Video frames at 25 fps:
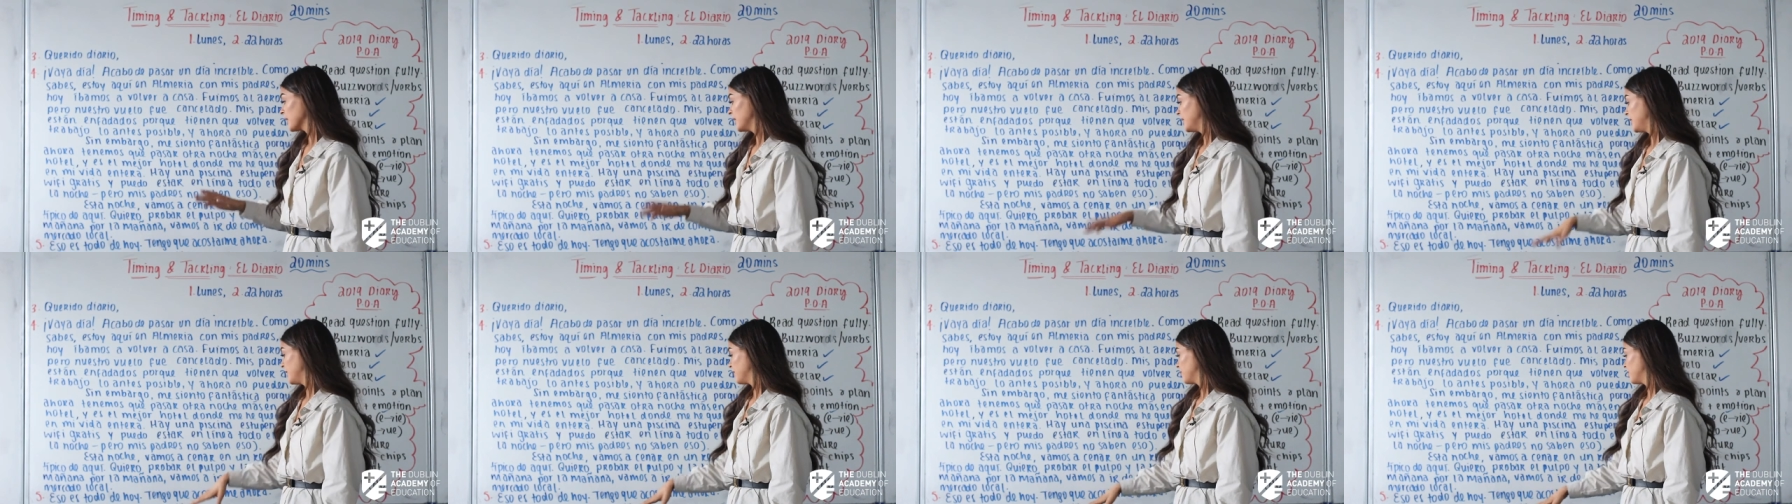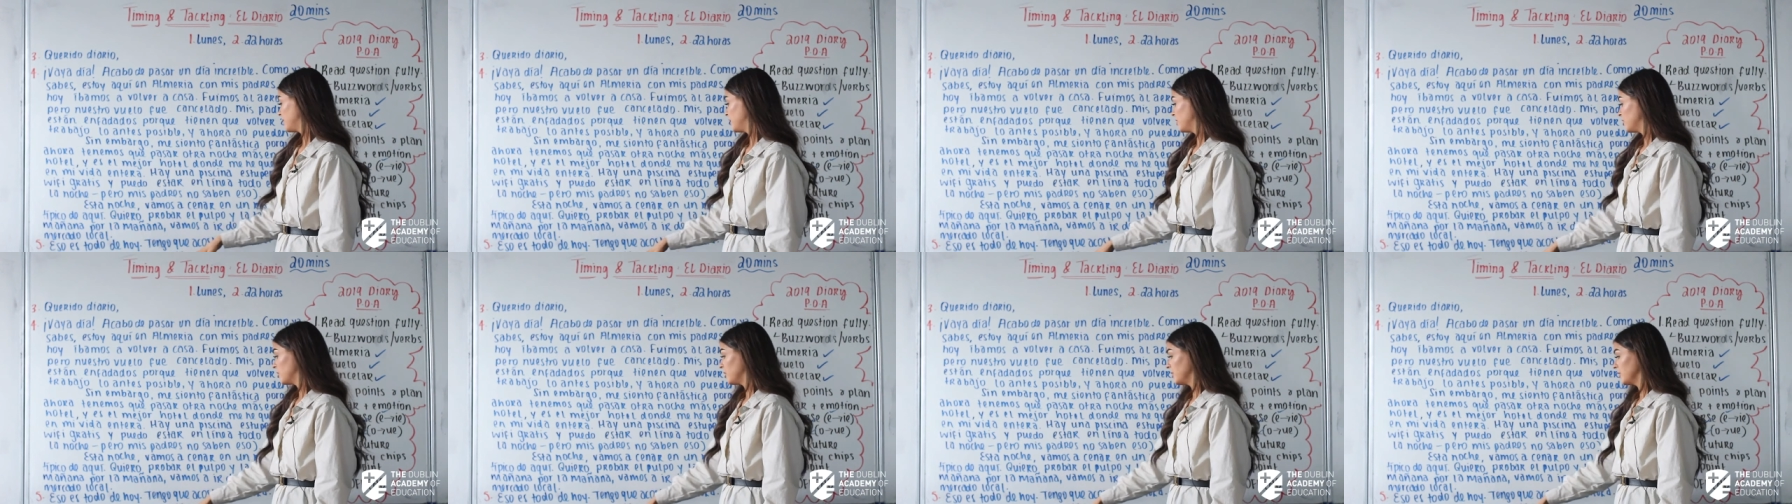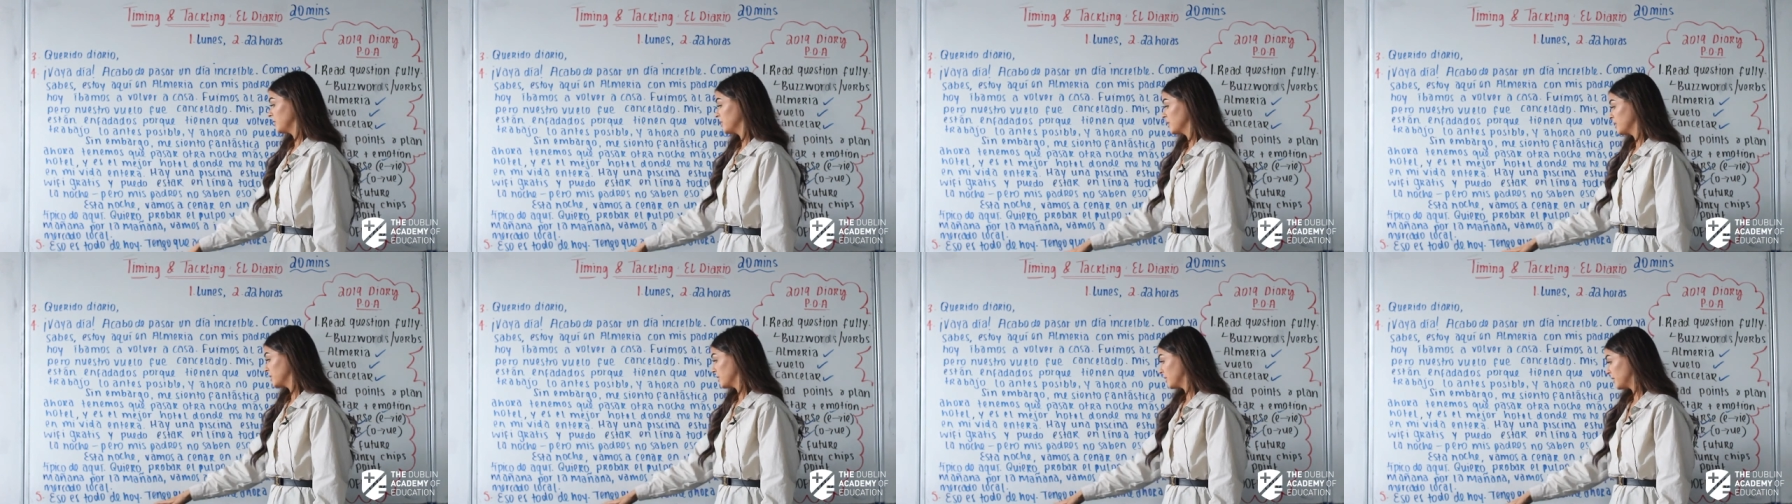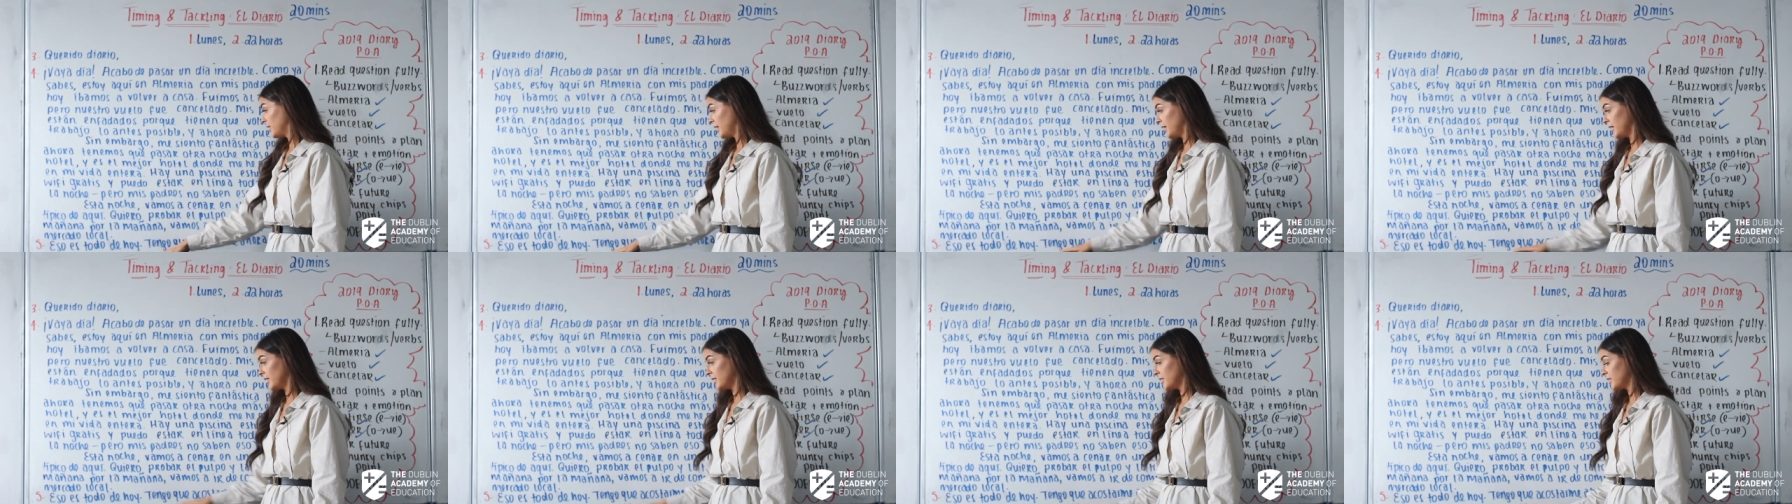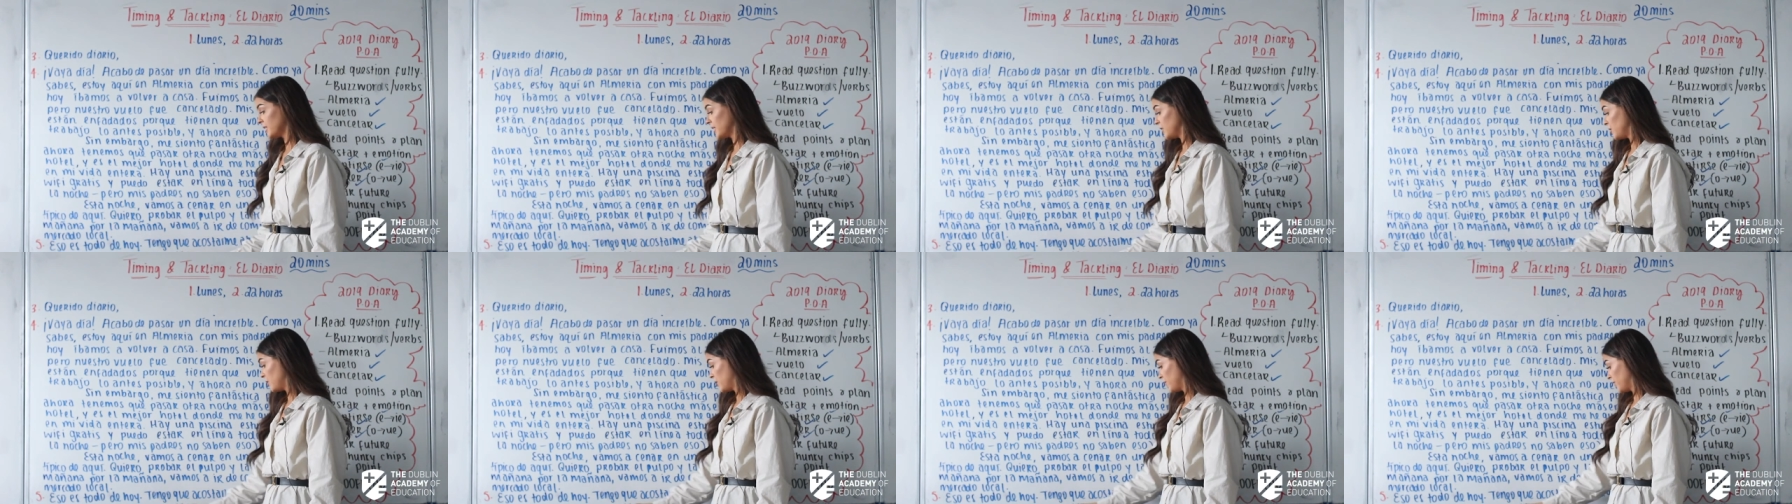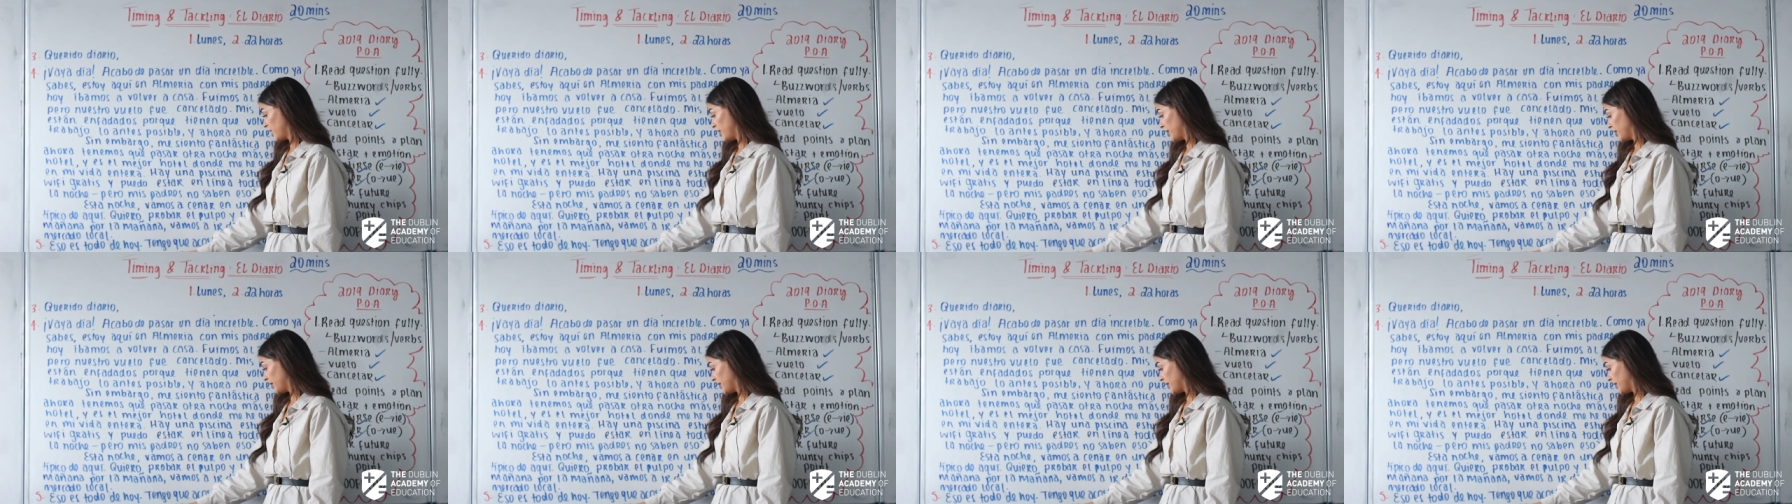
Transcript: Literally just this. You can write